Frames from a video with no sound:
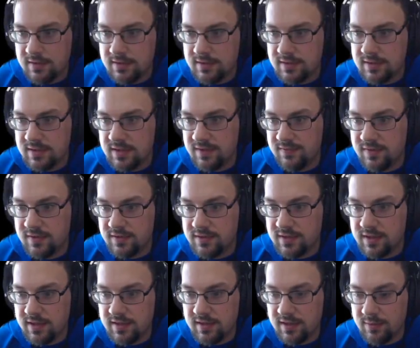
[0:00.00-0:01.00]
see if there's
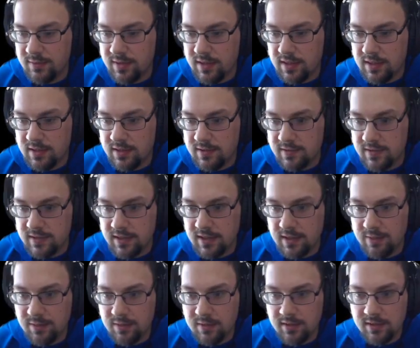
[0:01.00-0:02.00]
anything we need to clean
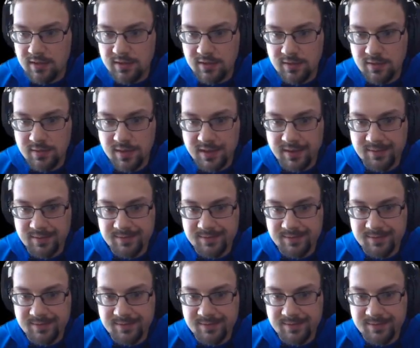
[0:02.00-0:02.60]
up along the way.